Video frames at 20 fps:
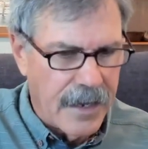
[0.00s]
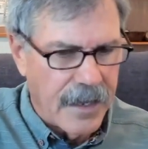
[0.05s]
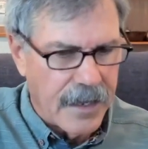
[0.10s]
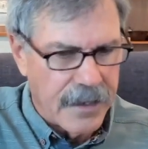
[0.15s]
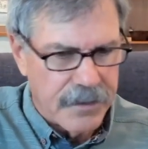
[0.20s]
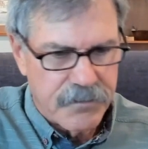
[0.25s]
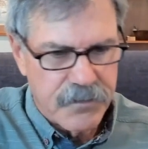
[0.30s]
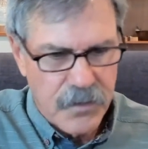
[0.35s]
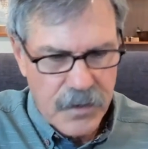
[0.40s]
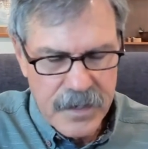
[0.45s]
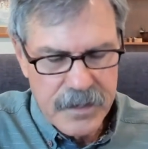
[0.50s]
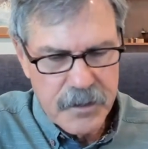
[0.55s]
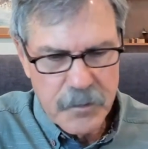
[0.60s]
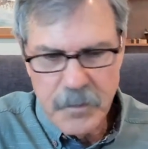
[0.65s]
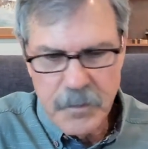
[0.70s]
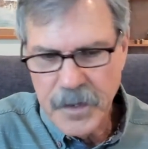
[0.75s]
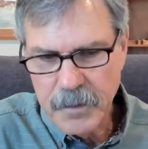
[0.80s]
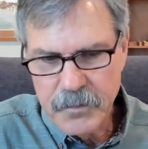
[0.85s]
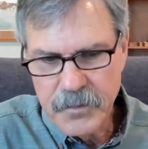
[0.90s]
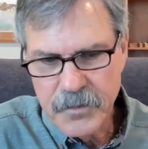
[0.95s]
I've tried to
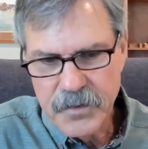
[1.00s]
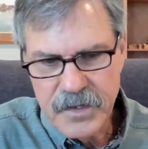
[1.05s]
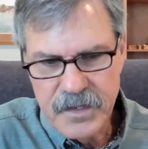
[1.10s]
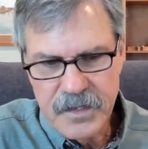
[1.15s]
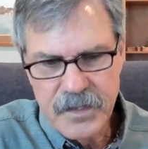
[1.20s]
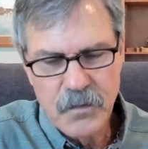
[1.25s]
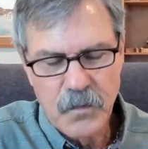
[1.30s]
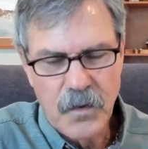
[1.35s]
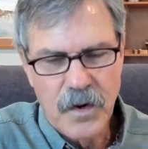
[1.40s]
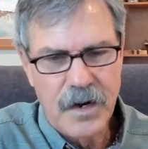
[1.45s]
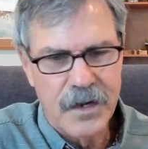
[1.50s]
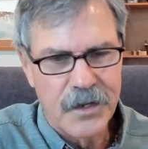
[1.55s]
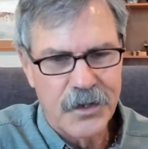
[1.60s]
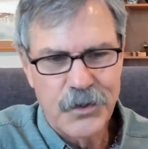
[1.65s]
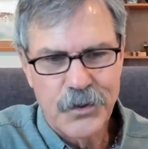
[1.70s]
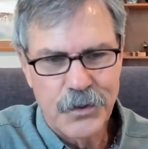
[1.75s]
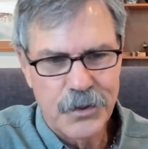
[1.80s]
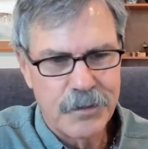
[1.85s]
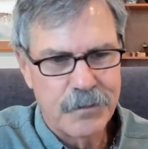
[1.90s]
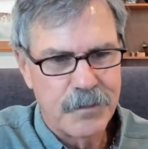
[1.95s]
pepper it in where I
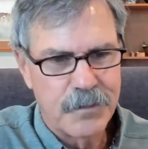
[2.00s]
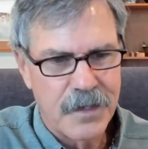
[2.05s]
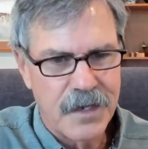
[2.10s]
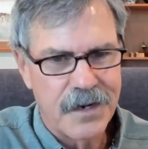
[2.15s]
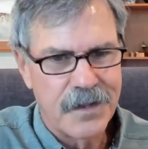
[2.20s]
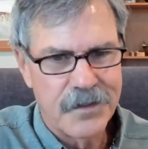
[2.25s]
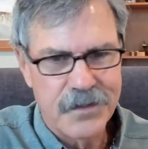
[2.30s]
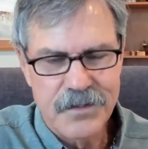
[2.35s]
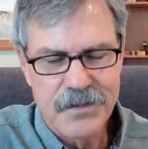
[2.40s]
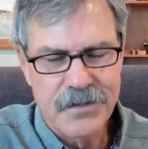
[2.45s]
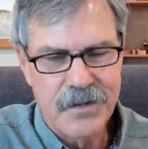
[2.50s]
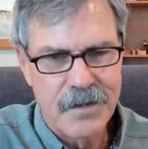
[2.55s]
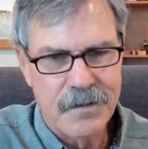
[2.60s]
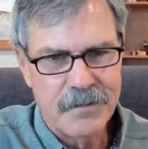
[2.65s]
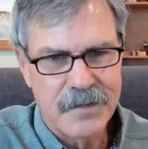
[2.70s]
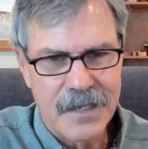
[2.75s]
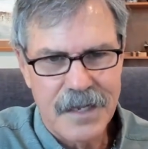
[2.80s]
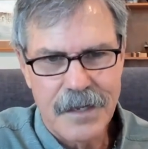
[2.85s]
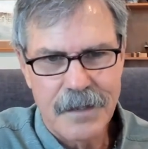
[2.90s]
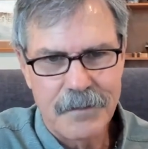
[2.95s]
could, but at the same
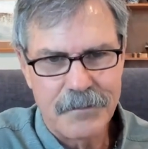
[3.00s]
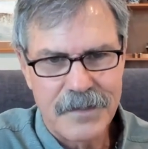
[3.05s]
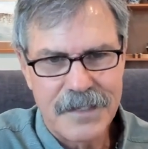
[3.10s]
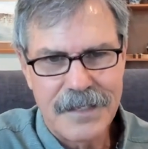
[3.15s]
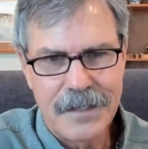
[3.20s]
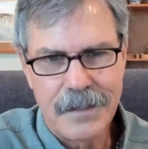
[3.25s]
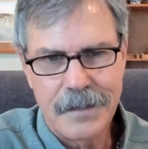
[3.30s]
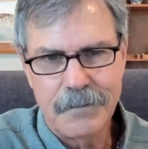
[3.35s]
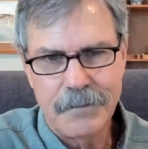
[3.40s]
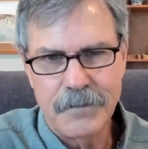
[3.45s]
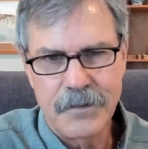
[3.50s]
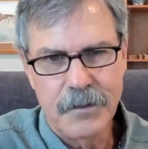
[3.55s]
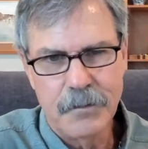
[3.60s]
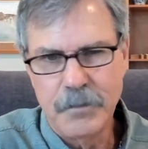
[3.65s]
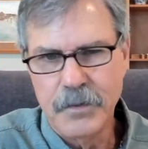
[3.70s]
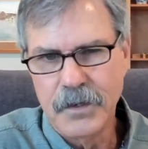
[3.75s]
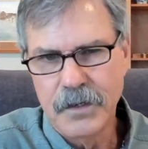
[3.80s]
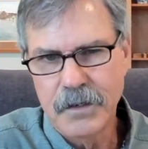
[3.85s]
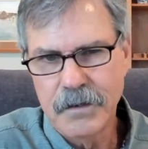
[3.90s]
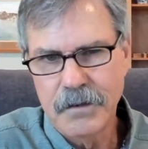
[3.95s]
time, keep the
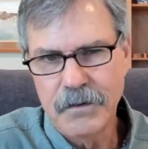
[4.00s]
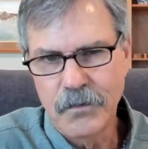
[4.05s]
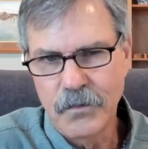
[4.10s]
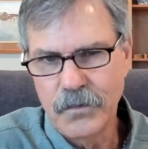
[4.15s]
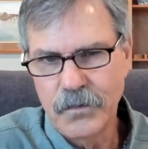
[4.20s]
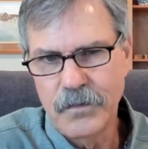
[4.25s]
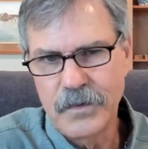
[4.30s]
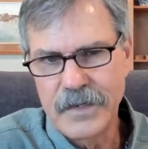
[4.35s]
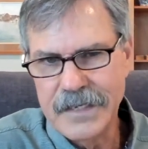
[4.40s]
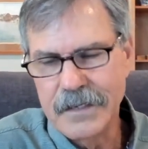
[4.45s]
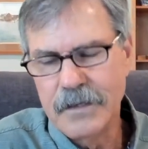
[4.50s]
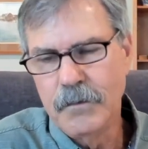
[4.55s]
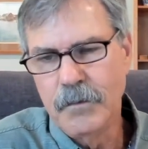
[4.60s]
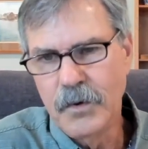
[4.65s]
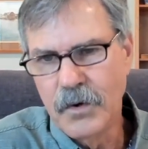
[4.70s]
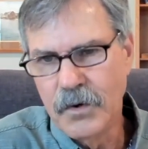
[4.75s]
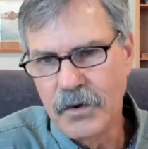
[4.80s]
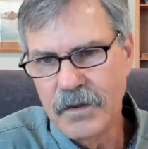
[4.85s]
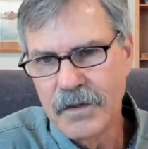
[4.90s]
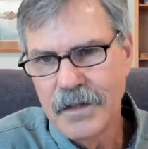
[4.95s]
book
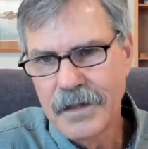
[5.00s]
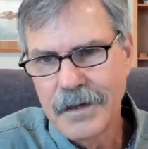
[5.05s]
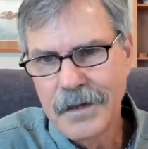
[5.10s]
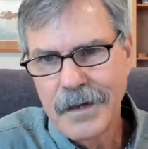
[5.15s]
readable.